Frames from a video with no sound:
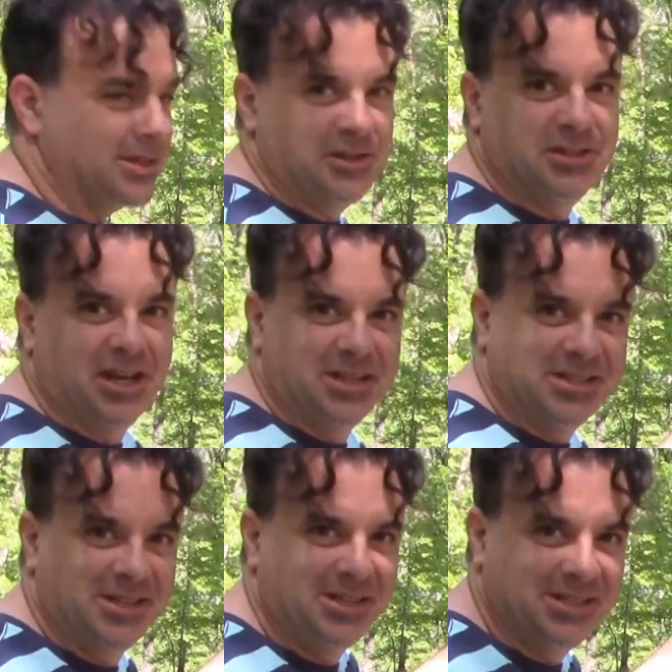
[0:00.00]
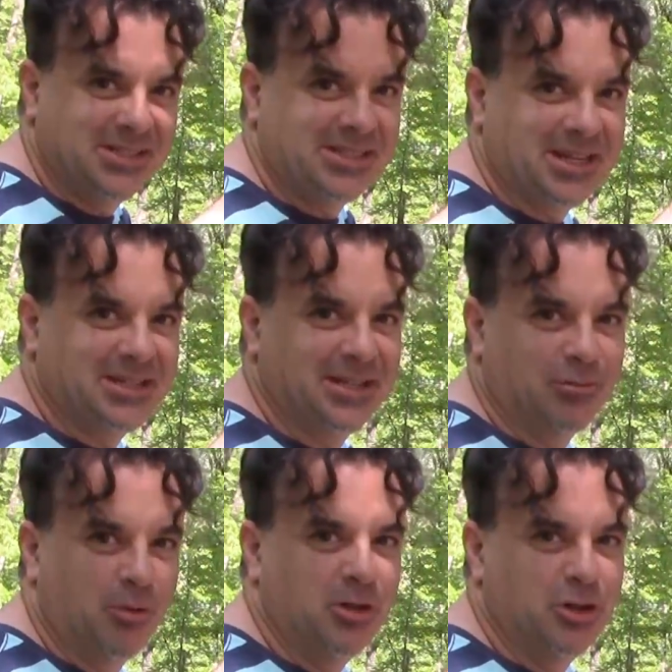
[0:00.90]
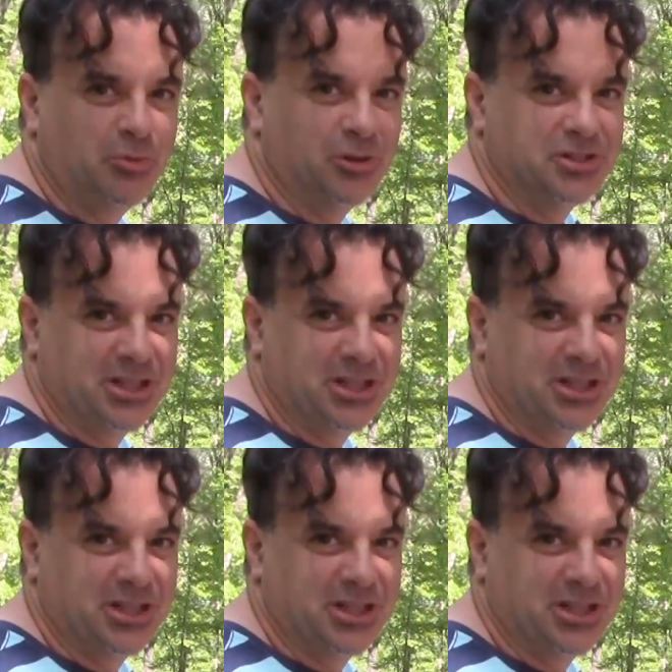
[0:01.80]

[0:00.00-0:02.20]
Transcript: that says 6 in Roman numerals